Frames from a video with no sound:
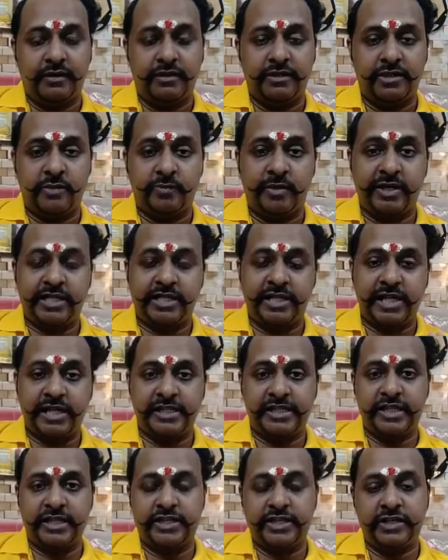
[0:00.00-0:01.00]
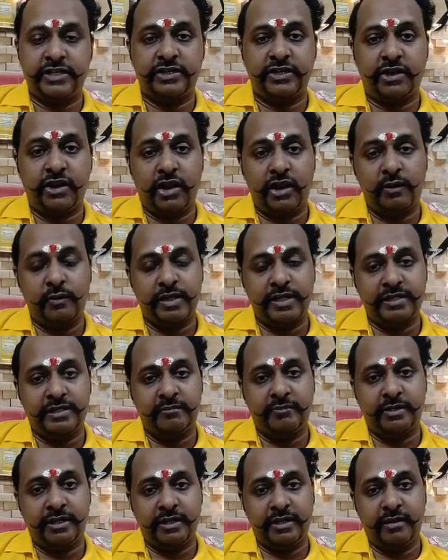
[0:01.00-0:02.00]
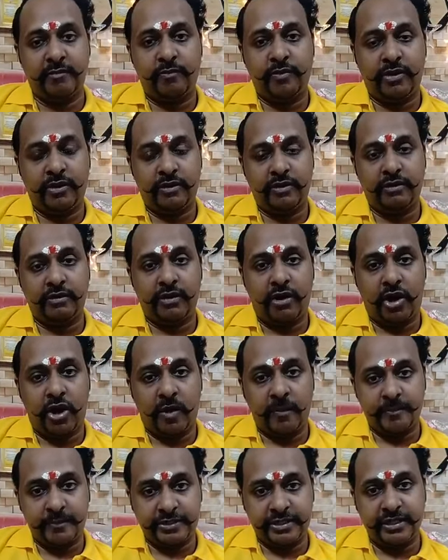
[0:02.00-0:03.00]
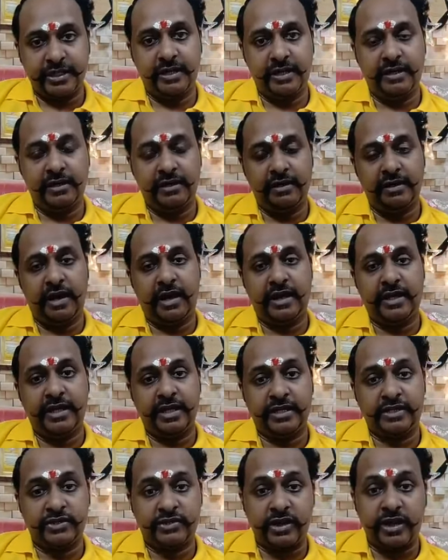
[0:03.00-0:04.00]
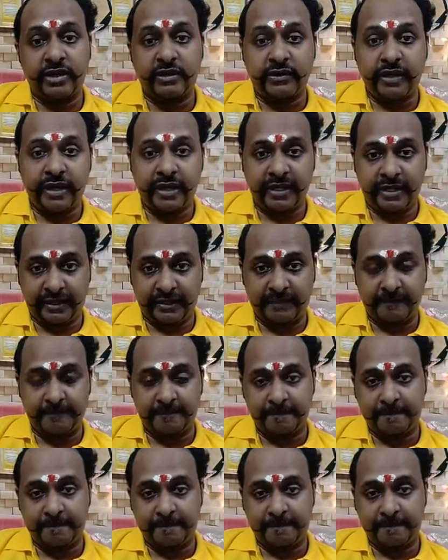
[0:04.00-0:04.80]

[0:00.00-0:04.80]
specializations are always dependent upon optional and extra training